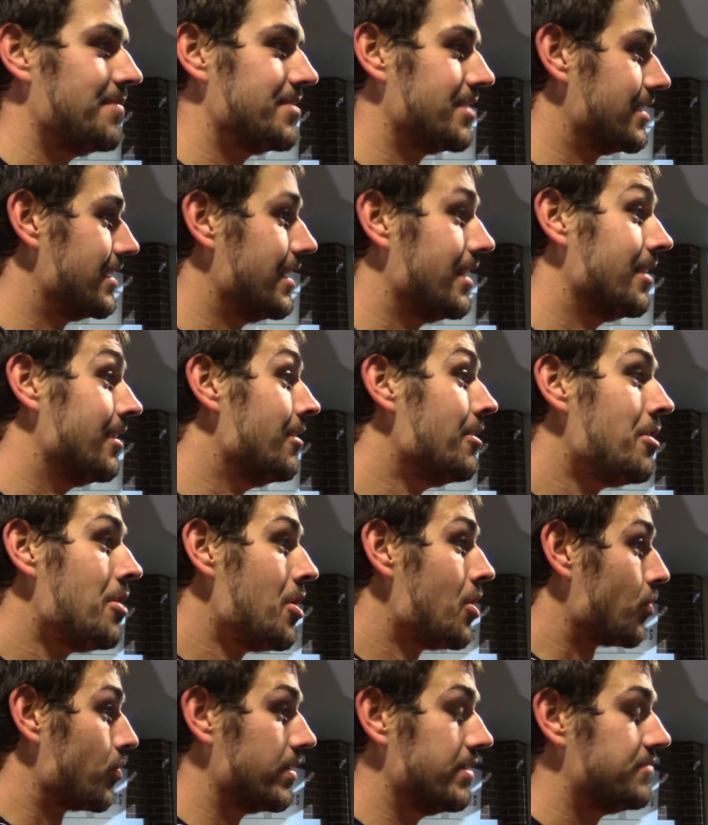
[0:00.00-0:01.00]
to, again,
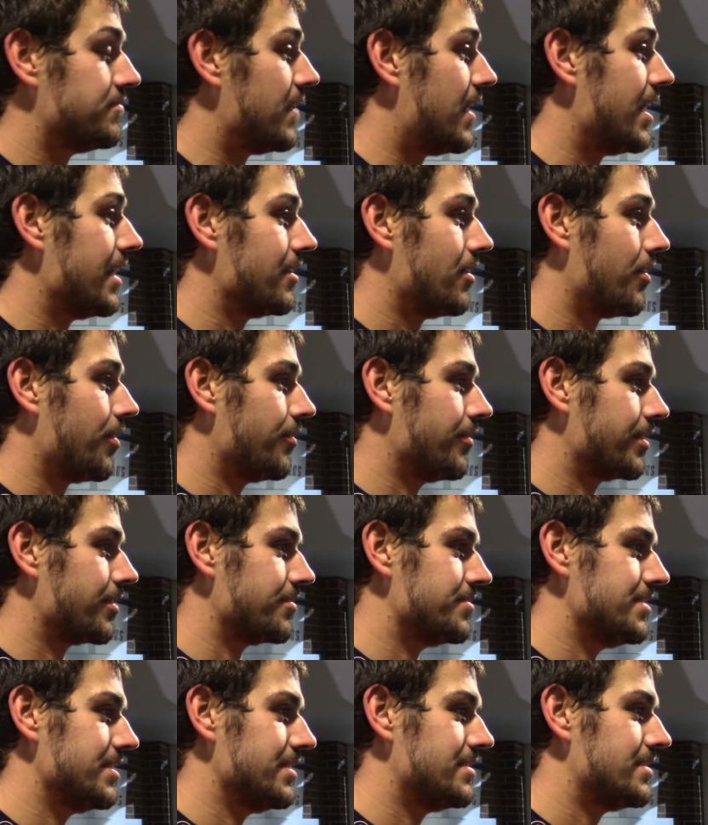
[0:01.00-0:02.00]
refine all the
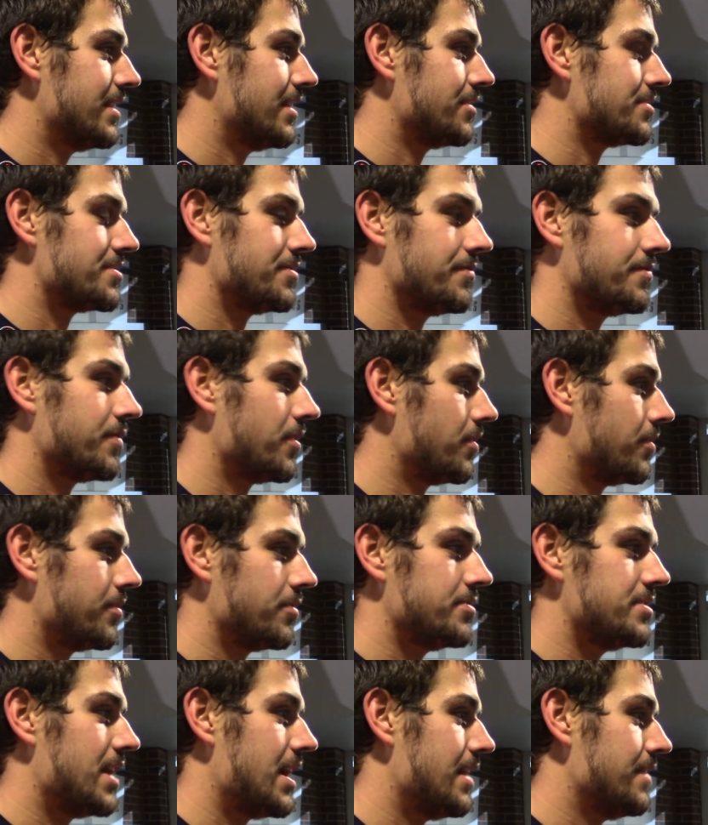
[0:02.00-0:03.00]
little details and
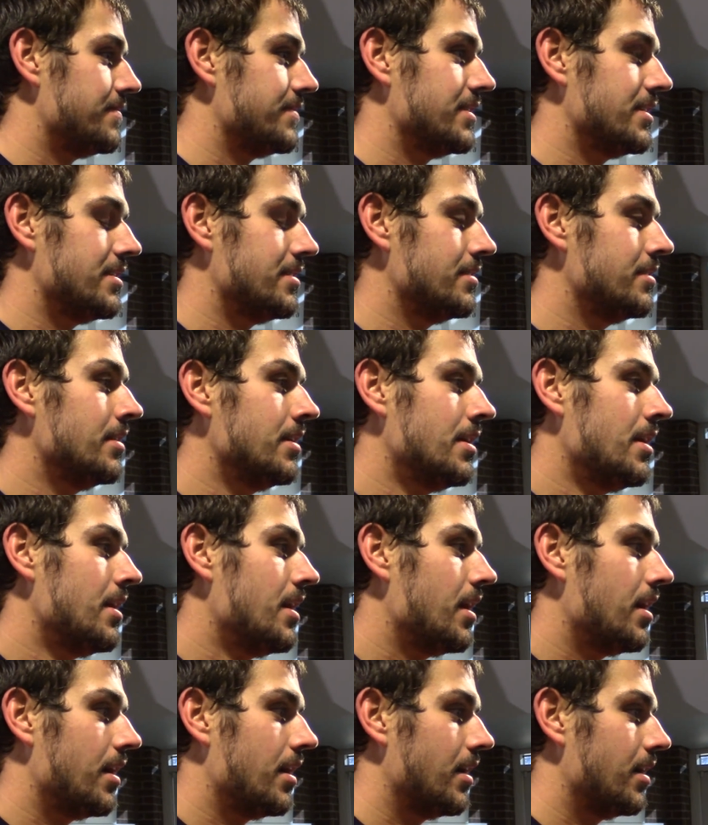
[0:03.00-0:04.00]
further dive
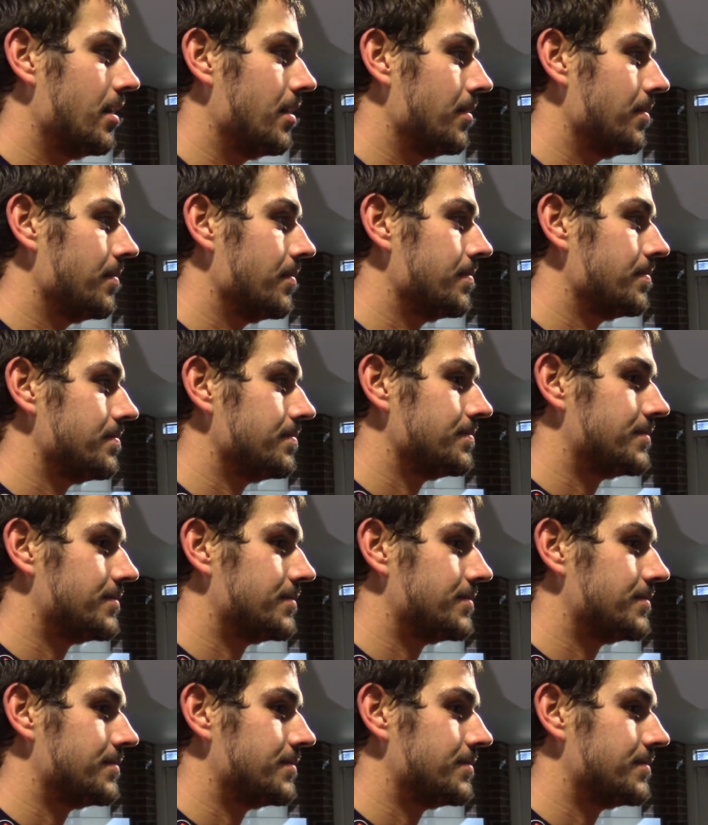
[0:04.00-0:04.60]
in.